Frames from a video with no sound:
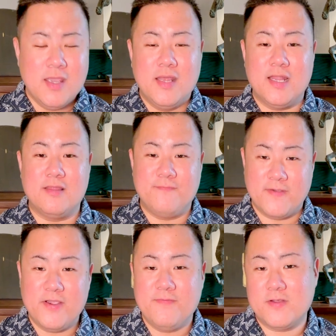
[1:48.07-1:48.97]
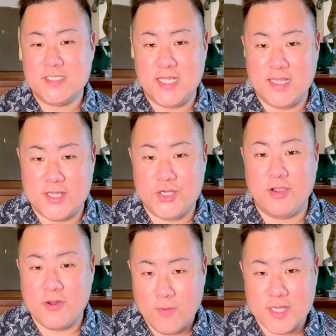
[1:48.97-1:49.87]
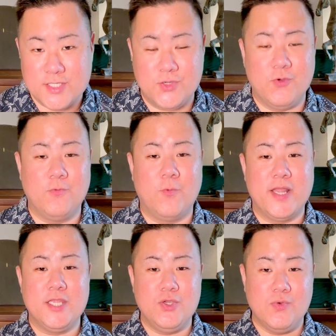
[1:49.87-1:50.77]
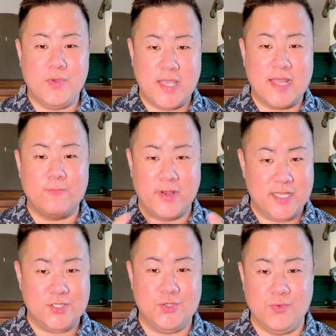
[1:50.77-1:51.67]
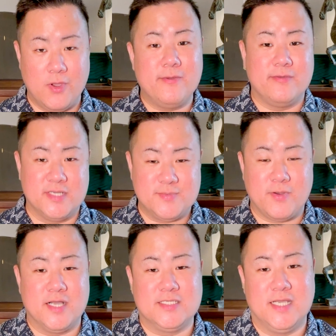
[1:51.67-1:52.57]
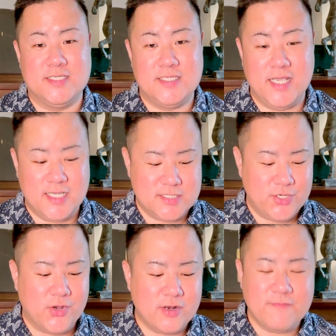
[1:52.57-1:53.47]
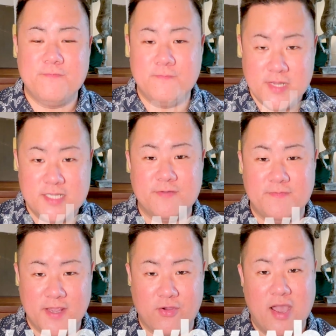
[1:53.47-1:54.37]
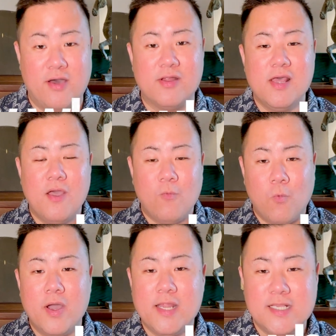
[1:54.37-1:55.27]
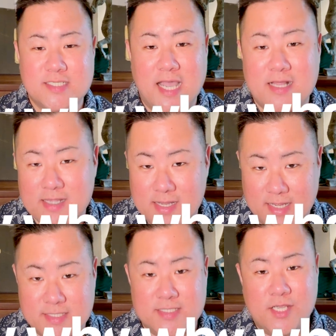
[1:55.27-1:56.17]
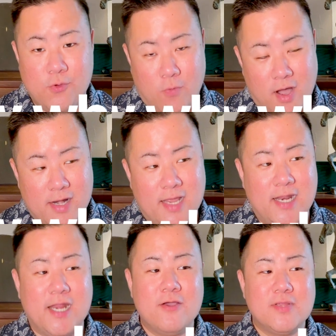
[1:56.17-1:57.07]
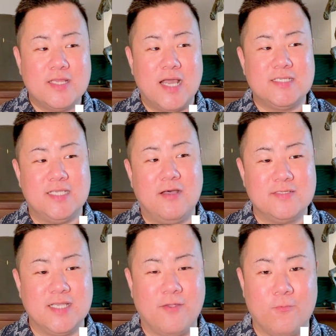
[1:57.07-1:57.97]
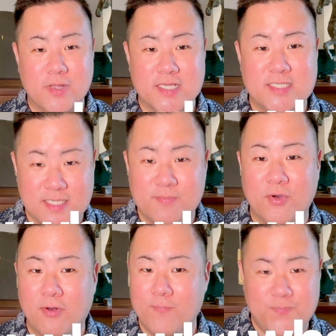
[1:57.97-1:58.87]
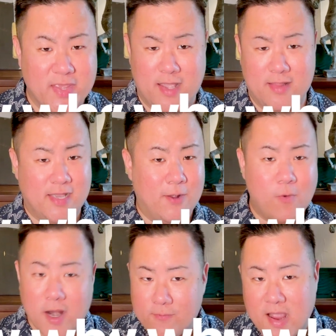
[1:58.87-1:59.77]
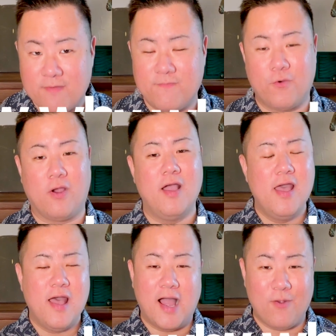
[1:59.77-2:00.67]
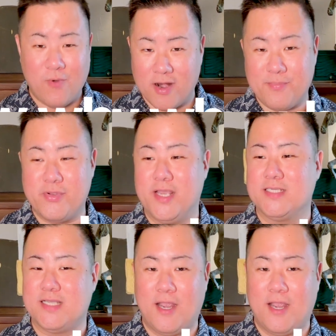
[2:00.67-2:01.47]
Now, the very first thing that you're going to want to do when you get ready to go through this process is you're going to need to figure out what exactly it is you want. And I know that that sounds like a really simple thing, like I want a RAV4, I want a Prius, I